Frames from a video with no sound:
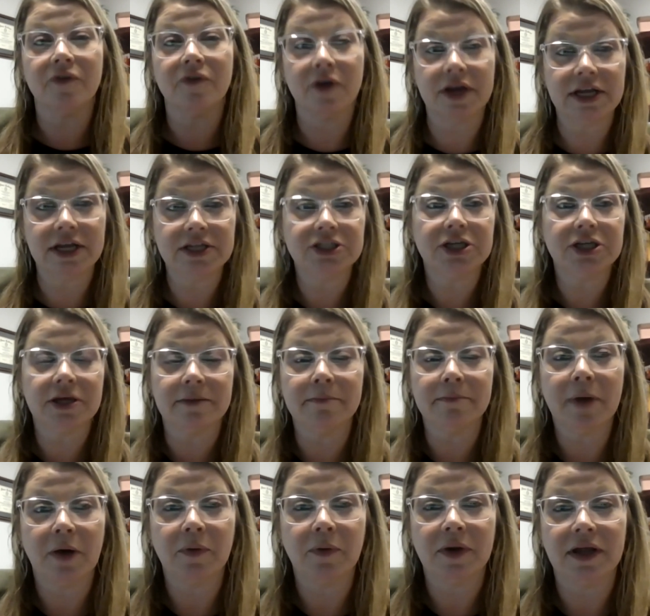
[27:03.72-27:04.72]
for each
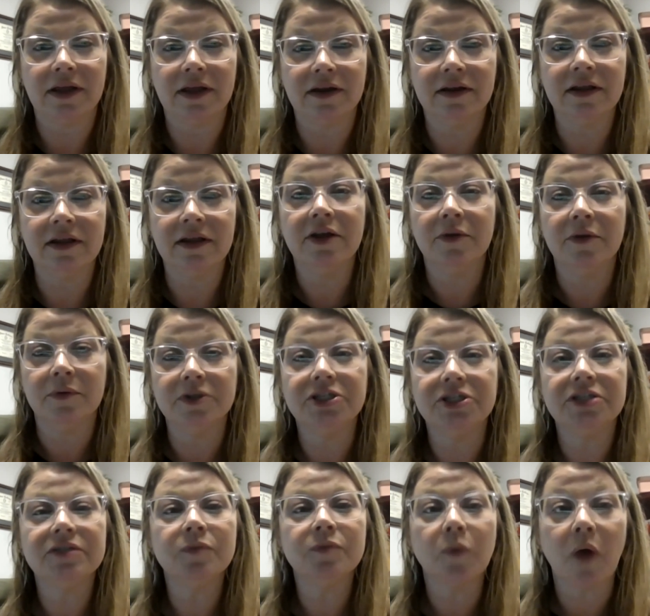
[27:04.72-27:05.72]
component,
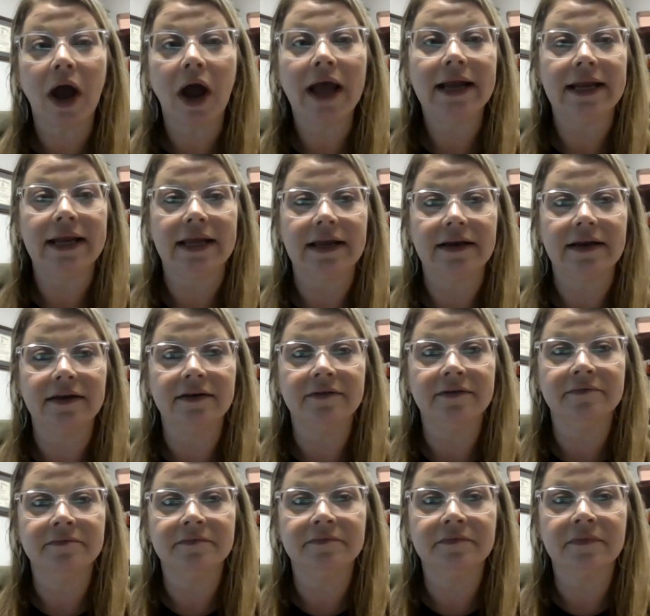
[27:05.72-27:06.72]
which is writing.
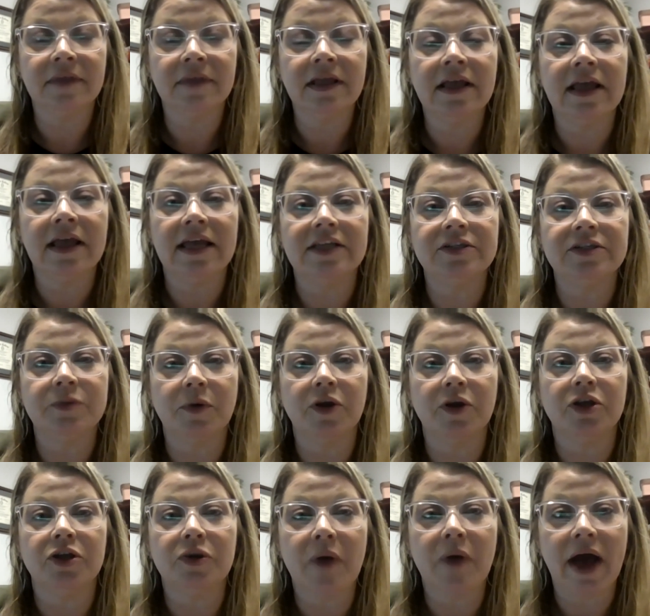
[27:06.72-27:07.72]
It's where
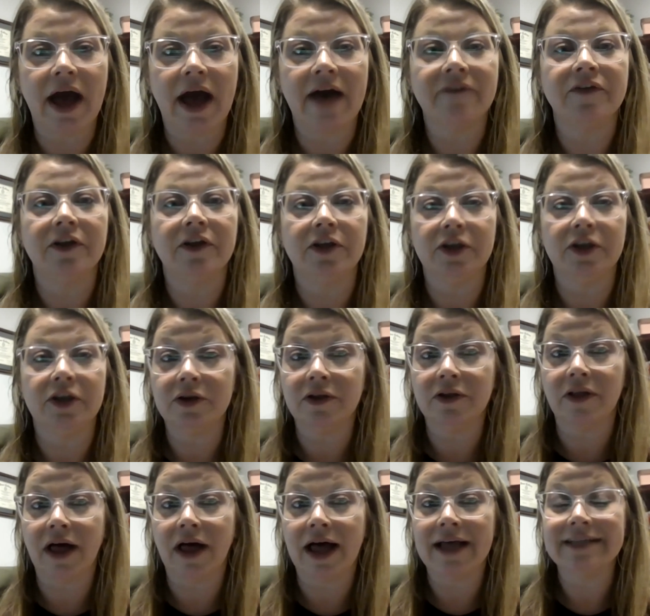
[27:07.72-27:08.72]
you have to
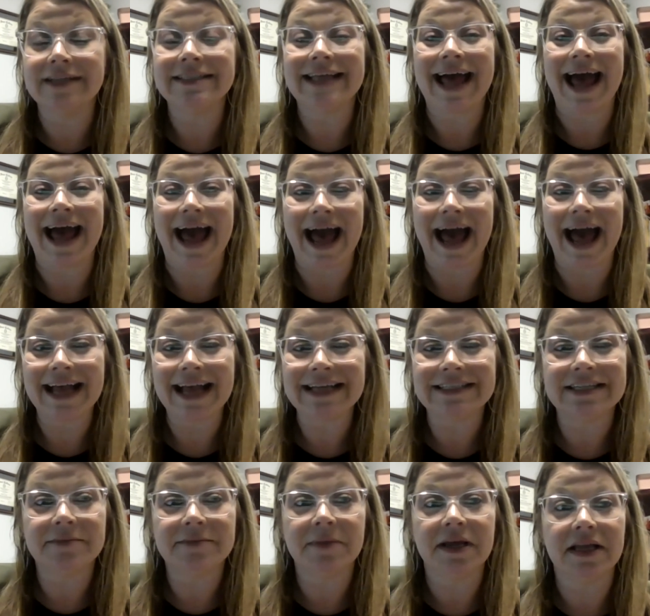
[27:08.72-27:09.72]
utilize
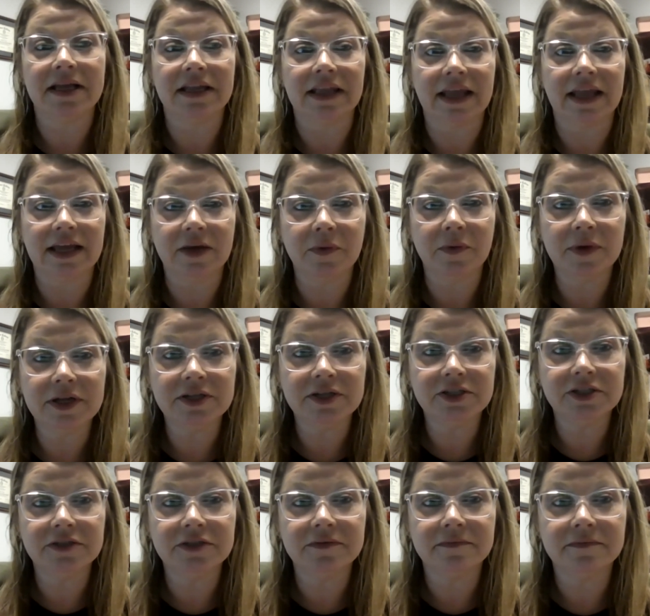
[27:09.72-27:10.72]
academic
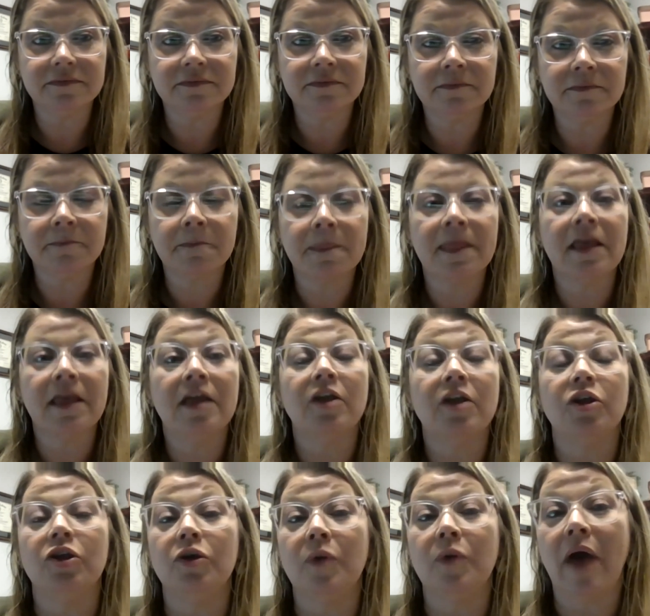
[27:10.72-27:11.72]
language
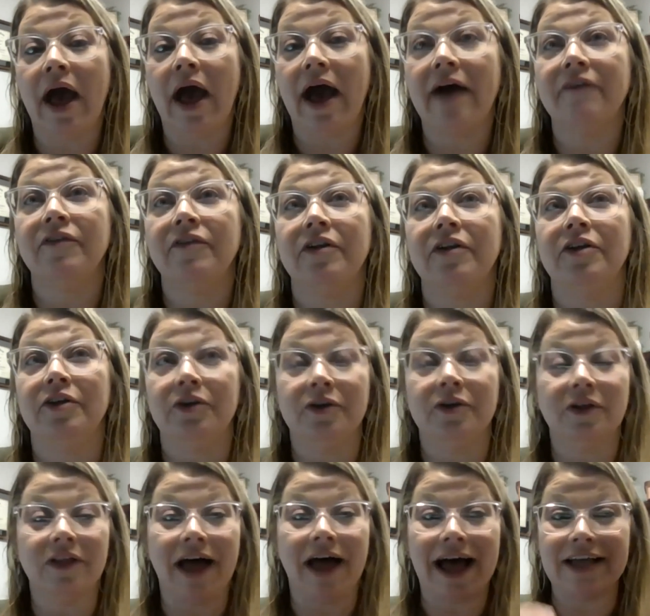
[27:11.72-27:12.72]
you have to
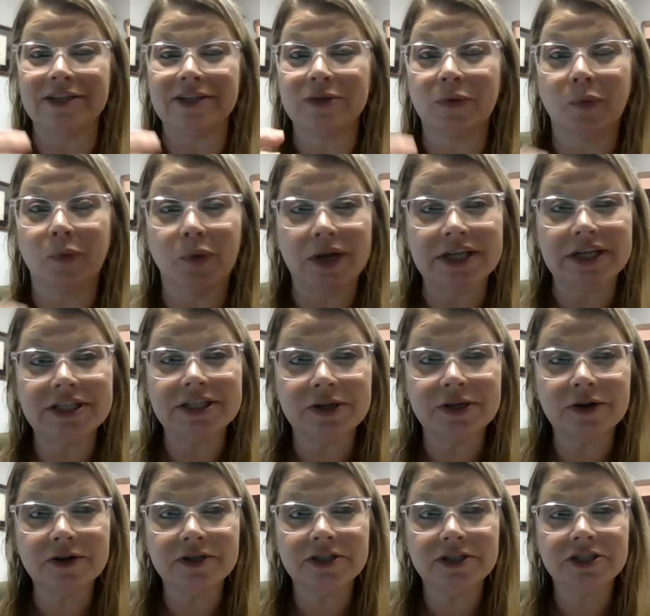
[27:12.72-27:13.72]
utilize
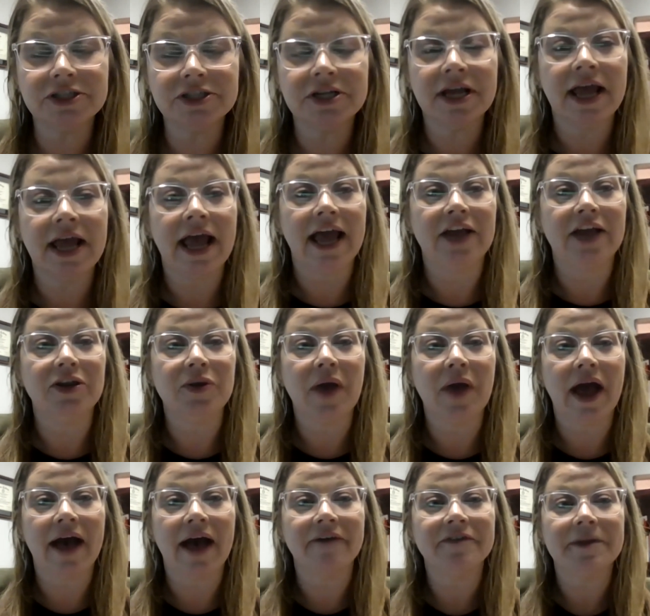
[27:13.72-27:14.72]
research and you
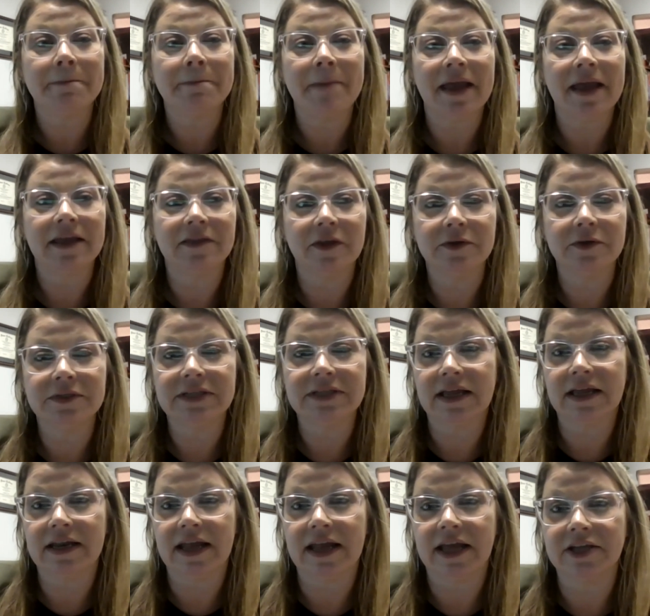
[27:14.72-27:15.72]
have to make those
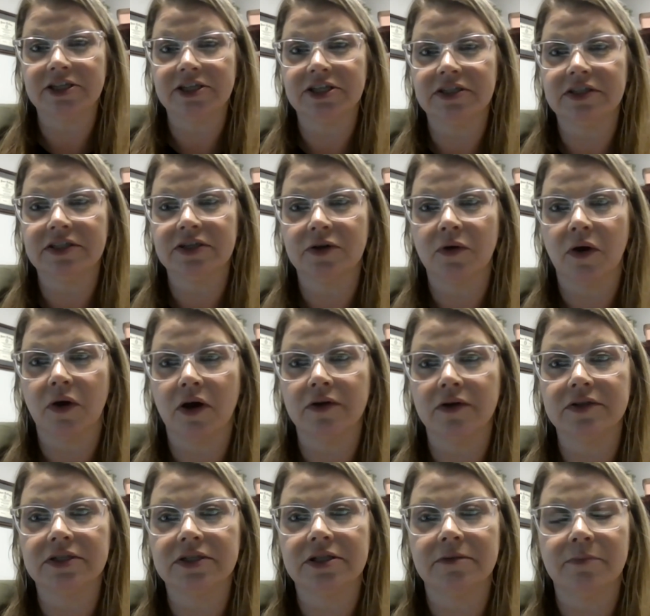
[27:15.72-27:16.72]
connections
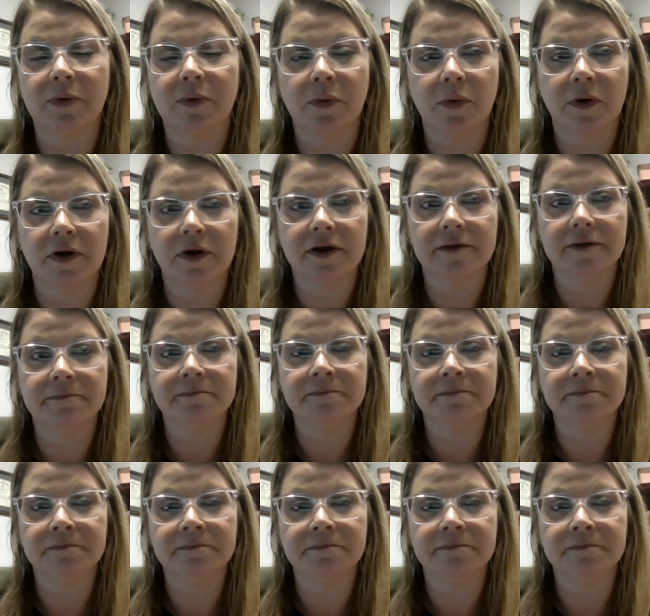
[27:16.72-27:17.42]
across the board.